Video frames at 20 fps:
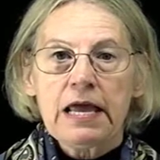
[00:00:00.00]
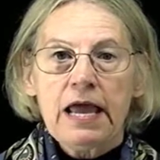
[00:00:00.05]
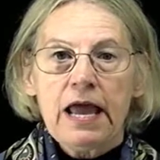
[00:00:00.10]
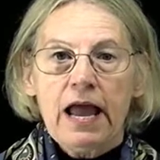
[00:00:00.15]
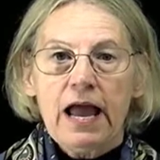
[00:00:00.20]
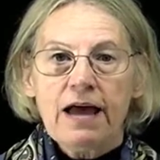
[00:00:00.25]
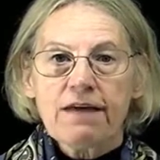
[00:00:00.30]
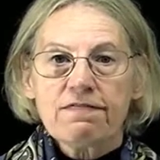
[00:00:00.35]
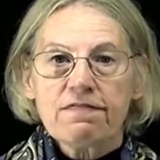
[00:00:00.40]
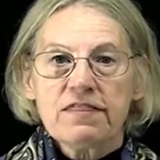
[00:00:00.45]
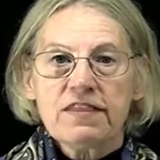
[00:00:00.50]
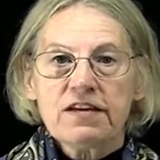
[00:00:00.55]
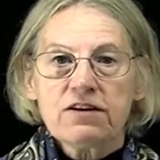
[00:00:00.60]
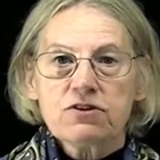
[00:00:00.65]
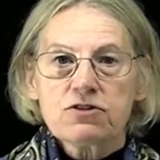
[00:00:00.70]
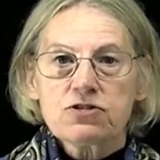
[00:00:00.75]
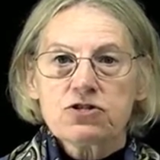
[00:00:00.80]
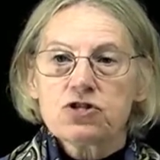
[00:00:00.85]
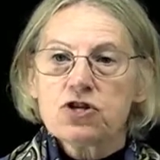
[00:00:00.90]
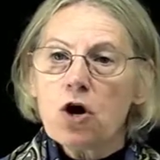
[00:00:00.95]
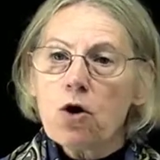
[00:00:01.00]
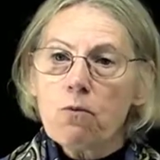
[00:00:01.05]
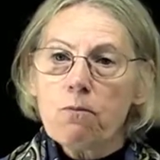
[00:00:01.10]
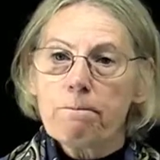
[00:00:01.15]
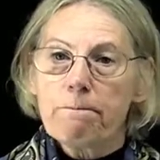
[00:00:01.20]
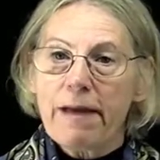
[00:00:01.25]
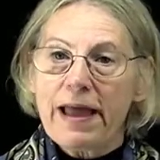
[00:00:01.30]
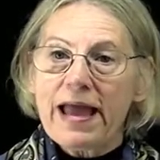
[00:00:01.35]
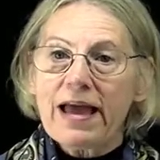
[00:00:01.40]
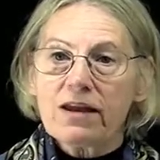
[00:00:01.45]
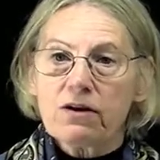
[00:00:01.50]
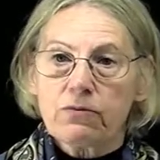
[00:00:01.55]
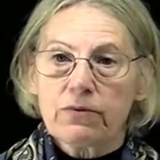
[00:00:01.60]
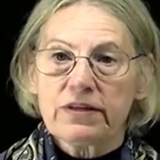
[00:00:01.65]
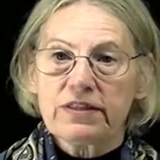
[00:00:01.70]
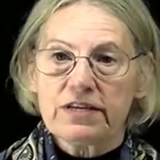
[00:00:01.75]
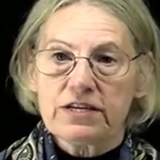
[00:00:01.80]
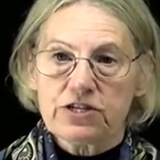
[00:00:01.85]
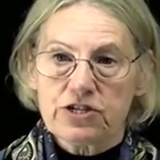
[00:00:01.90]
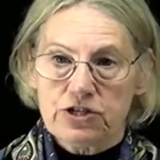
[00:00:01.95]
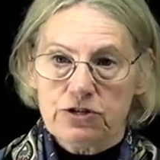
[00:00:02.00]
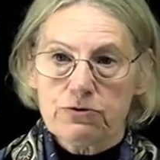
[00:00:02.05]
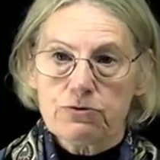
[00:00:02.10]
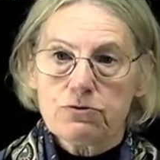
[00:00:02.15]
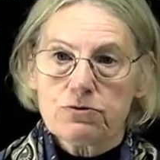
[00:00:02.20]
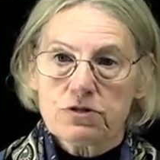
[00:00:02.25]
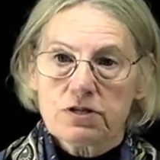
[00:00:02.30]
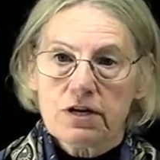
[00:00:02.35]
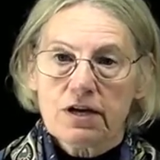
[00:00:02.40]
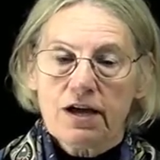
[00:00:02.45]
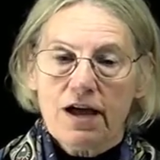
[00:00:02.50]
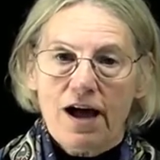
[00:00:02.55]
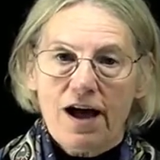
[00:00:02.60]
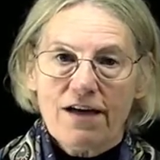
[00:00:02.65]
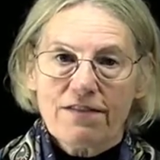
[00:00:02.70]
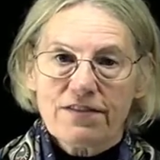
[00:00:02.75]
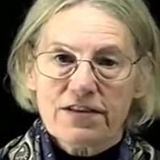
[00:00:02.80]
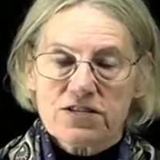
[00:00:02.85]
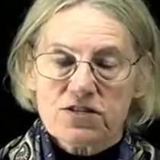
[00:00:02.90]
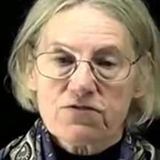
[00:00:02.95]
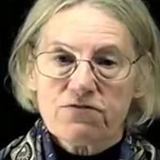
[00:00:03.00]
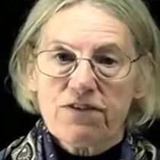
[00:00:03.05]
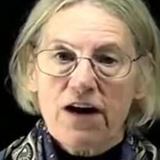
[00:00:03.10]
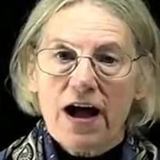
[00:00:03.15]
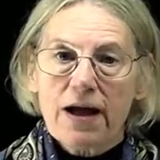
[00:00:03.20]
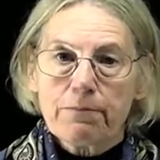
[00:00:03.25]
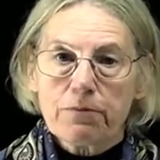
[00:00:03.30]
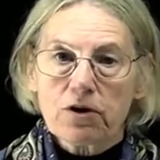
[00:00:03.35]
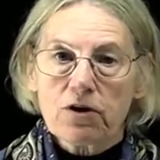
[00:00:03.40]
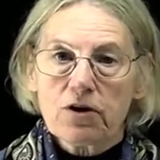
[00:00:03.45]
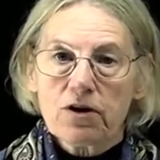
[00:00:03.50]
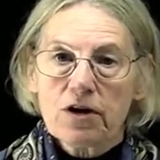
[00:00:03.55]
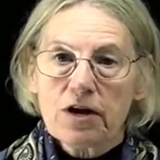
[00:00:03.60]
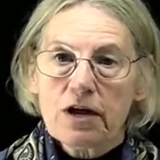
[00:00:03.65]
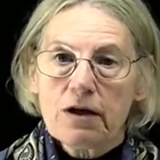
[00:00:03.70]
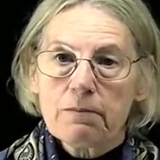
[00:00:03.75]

and there's no bandwidth issues on this fiber